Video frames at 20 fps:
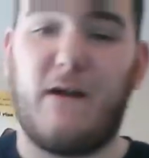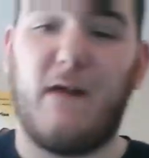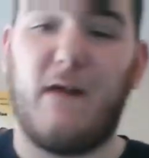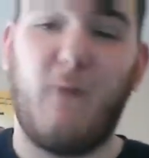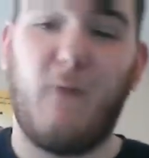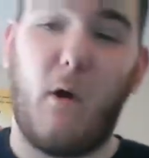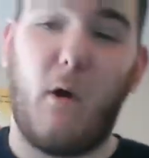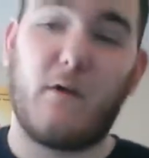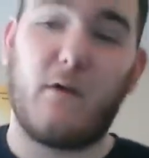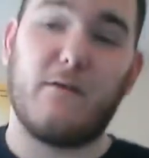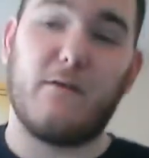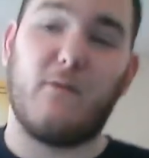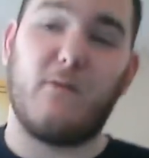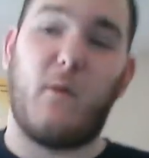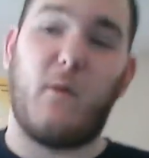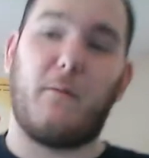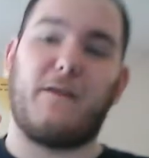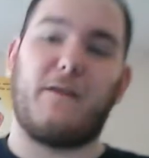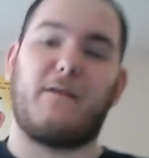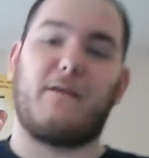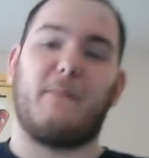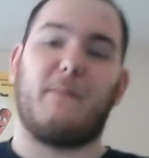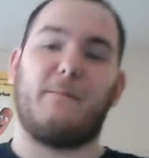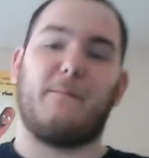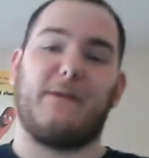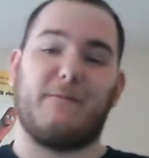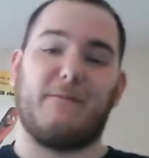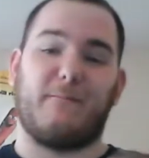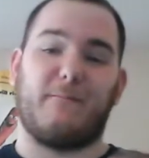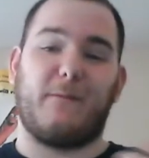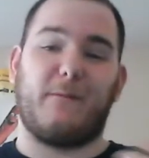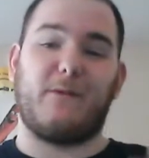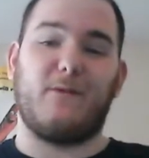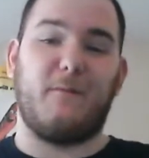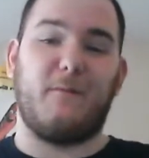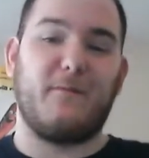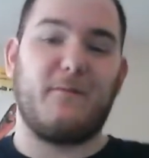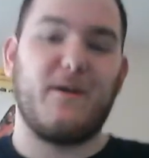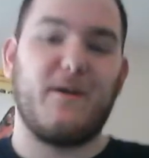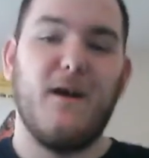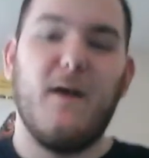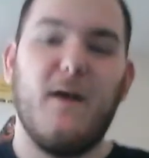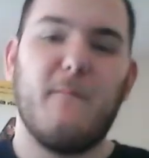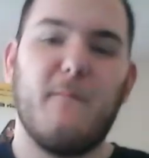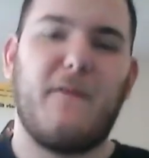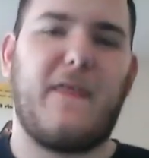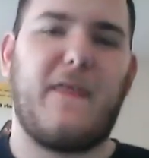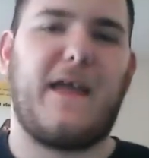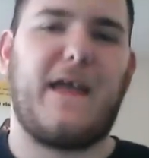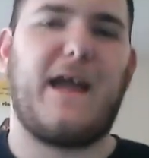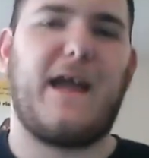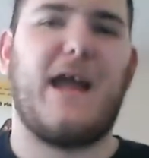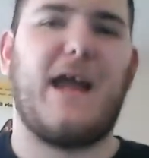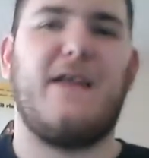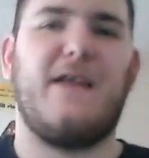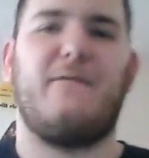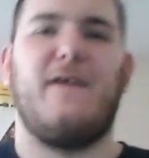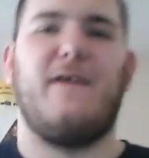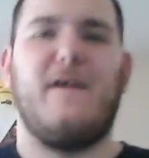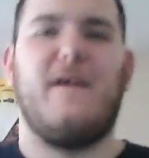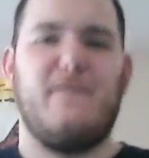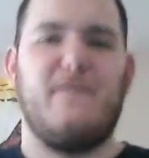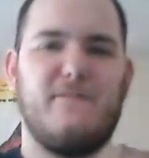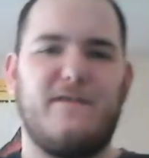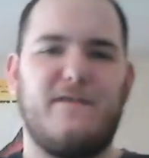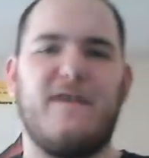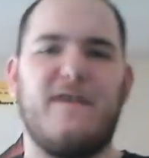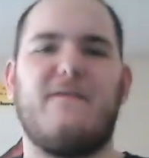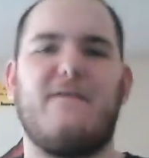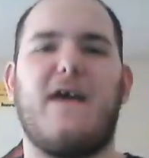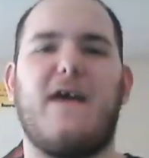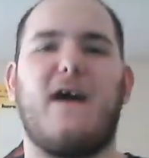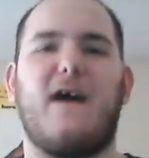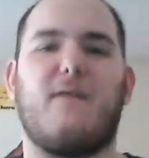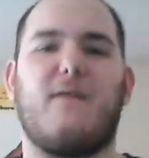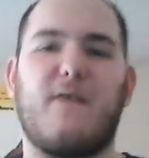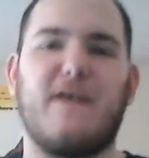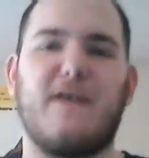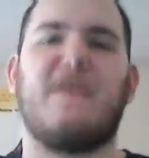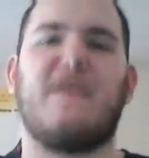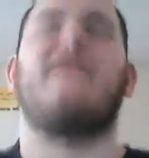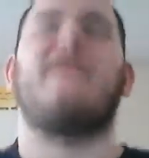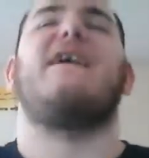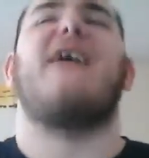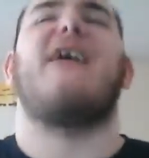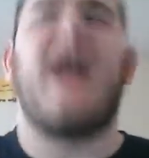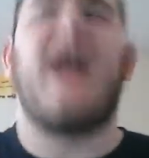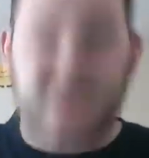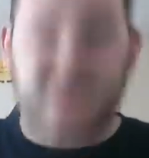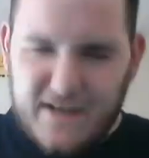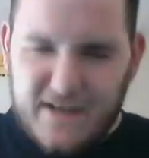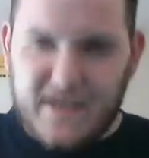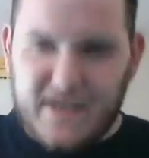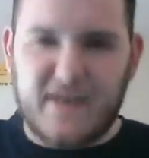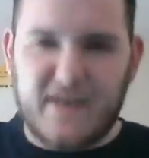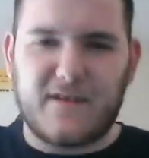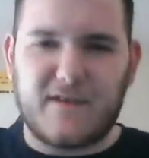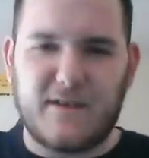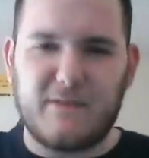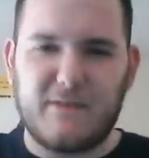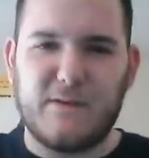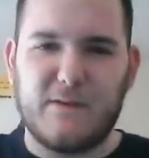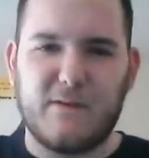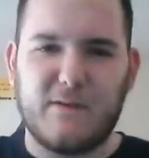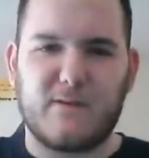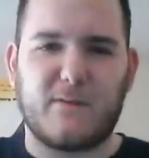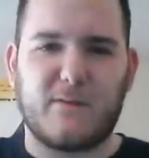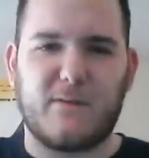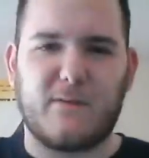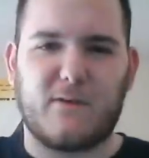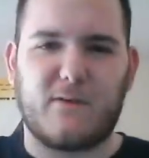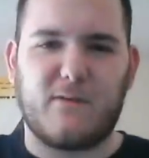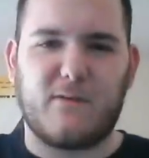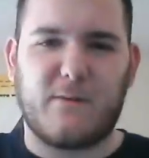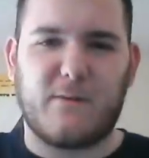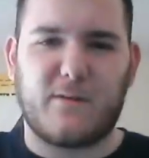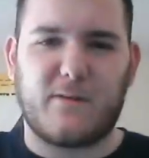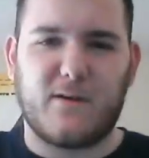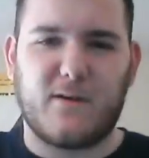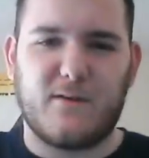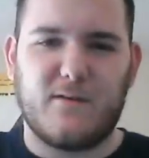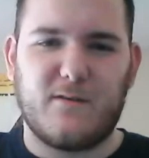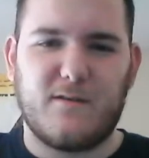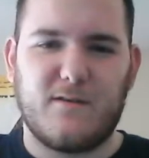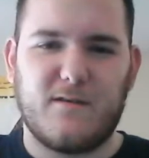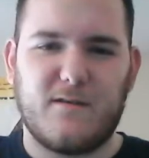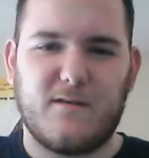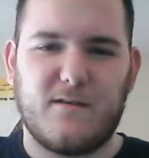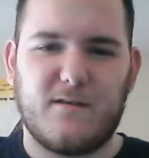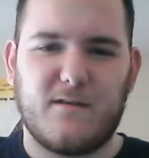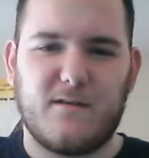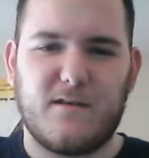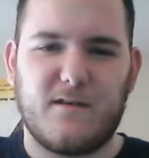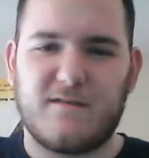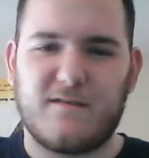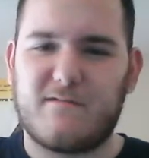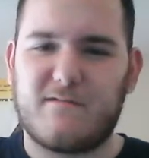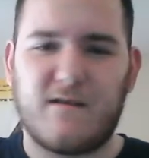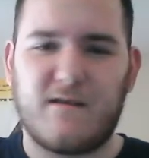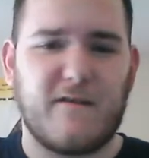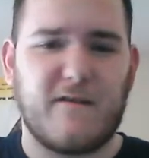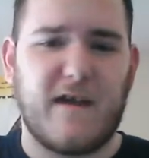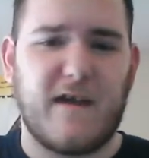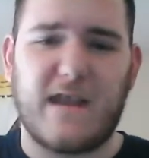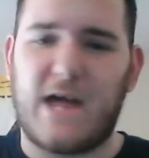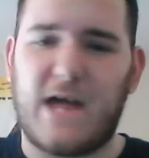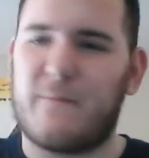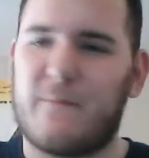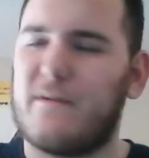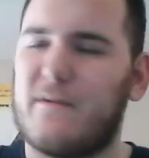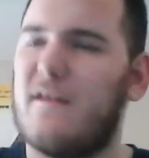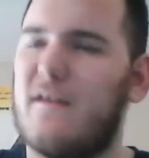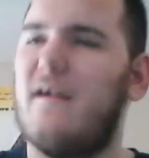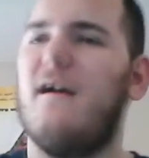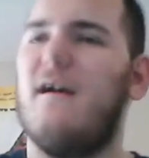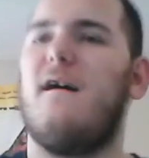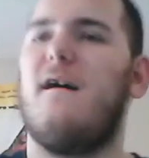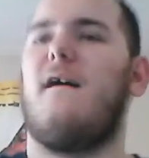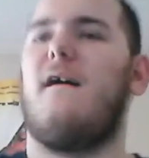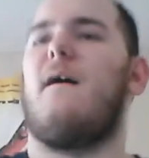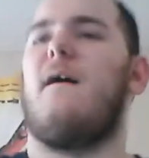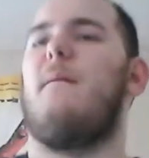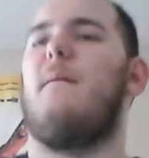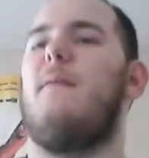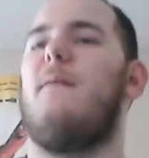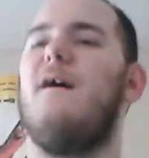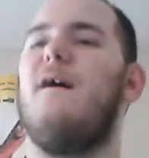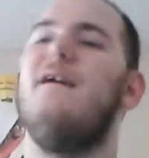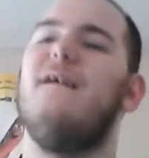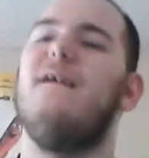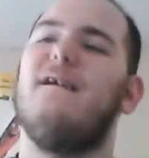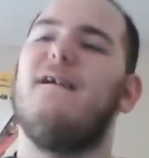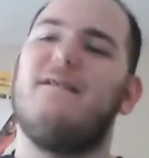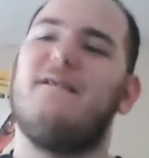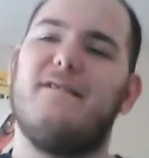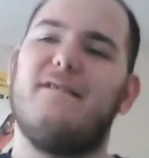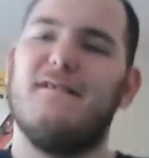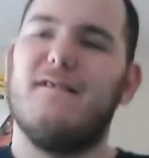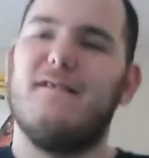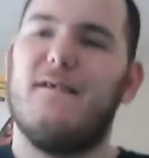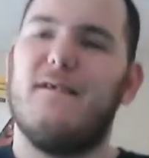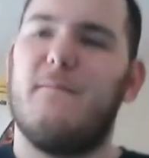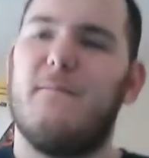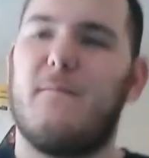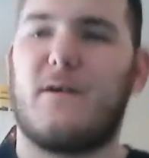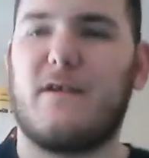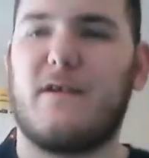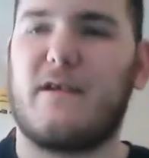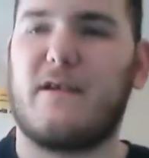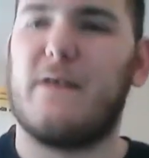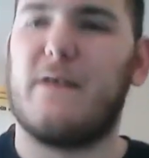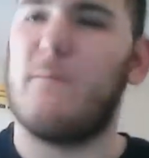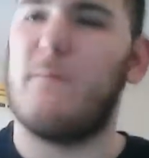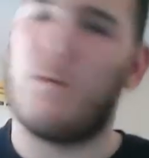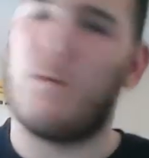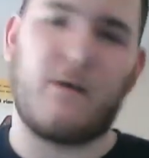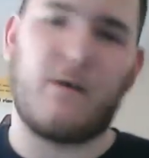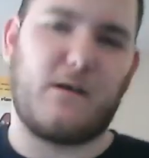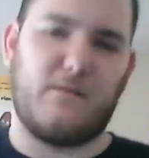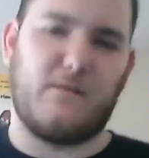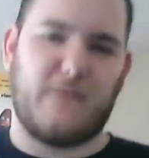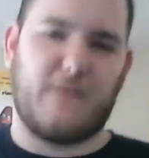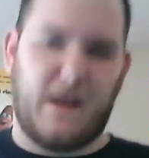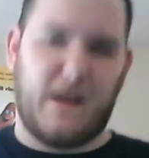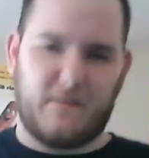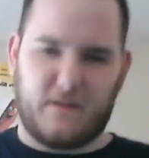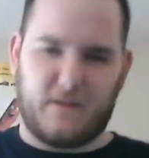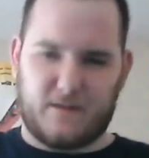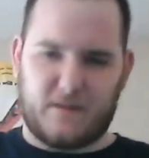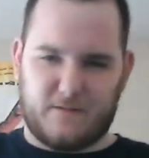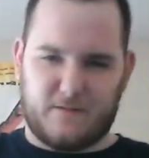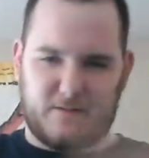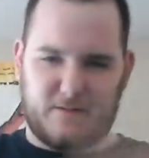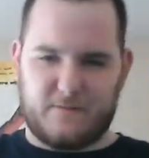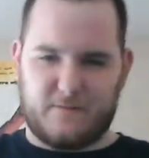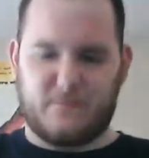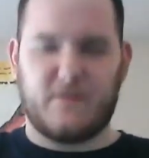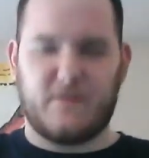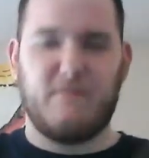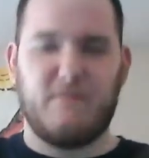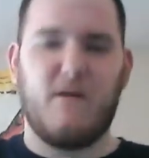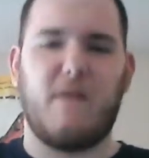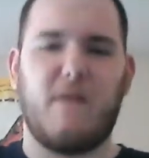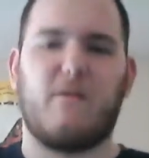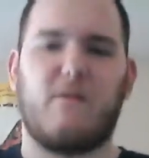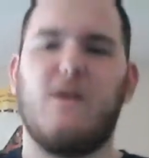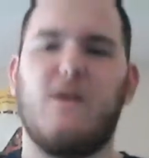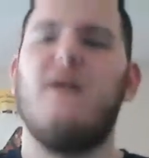I've always been hoping that might be a quote, but they kind of did that already on the Yakuza Day a few years ago, because I'm not sure how that happened. But kind of getting more equal that one. But whatever.